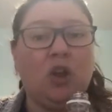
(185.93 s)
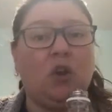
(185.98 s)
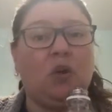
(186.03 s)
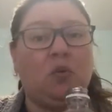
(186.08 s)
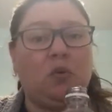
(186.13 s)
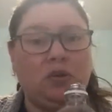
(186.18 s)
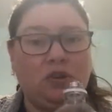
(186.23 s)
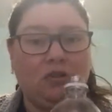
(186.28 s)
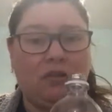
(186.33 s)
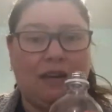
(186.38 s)

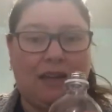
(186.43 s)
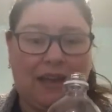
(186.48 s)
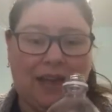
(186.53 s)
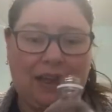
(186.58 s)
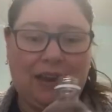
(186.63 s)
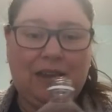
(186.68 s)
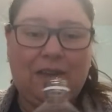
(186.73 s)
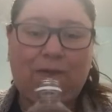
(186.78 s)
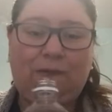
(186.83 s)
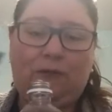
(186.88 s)
When you're
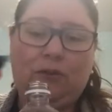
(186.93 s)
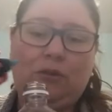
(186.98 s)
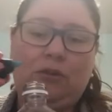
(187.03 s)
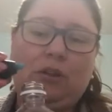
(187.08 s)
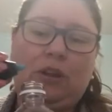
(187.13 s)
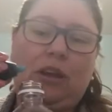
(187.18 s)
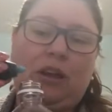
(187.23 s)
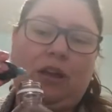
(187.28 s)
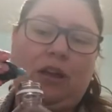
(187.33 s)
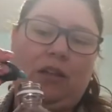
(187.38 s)
adding food
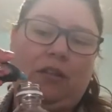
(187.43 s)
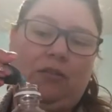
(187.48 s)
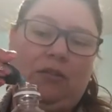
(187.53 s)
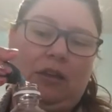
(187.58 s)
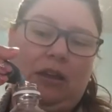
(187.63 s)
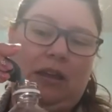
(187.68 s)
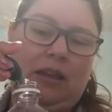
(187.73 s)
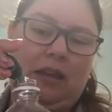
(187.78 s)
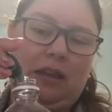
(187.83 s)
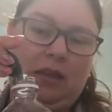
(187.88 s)

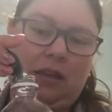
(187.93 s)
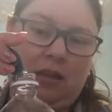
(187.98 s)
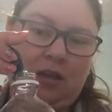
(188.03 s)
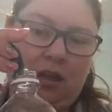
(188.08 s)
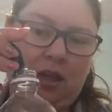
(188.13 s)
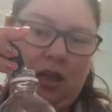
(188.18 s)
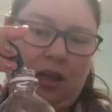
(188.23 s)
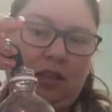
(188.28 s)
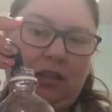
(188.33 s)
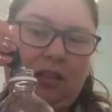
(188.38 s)
coloring,
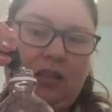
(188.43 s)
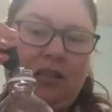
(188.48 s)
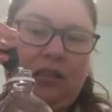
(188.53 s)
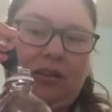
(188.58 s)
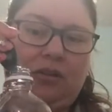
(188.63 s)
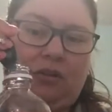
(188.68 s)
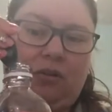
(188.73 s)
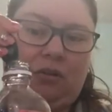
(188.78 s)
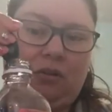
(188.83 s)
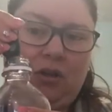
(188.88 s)
a
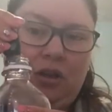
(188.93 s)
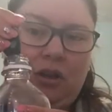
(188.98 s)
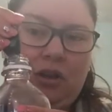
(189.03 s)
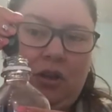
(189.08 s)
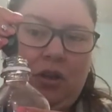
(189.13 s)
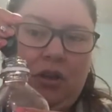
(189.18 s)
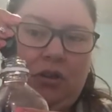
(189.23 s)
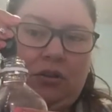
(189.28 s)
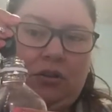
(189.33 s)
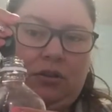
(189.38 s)
little
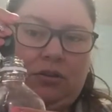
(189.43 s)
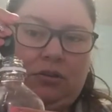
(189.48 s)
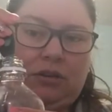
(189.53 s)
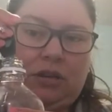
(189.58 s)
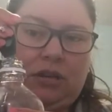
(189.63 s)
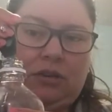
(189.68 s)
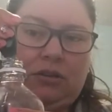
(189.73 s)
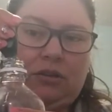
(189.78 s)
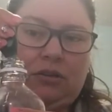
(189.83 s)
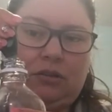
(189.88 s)
goes
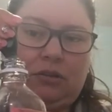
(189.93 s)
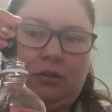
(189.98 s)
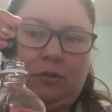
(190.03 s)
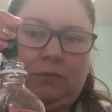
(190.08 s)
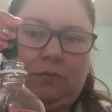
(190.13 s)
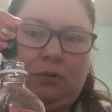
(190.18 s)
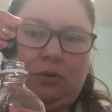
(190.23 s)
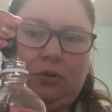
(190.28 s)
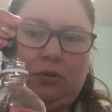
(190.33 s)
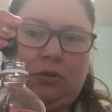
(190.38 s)
a
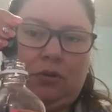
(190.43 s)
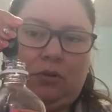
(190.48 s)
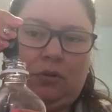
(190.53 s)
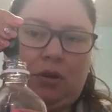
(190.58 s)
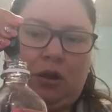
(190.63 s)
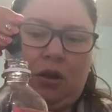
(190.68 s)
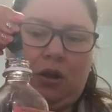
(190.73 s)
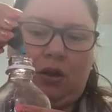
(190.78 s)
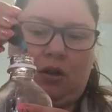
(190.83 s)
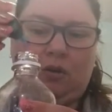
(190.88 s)
super
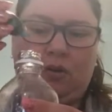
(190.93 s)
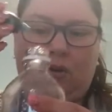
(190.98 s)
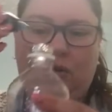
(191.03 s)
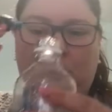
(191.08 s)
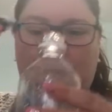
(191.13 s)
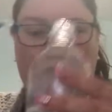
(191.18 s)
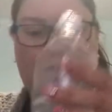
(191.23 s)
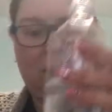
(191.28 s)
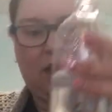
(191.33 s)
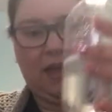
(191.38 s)
long
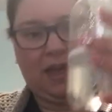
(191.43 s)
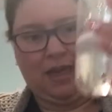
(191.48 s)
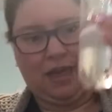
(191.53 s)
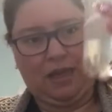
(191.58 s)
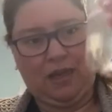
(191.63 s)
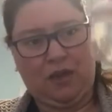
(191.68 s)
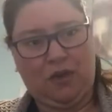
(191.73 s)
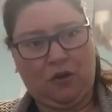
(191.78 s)
way.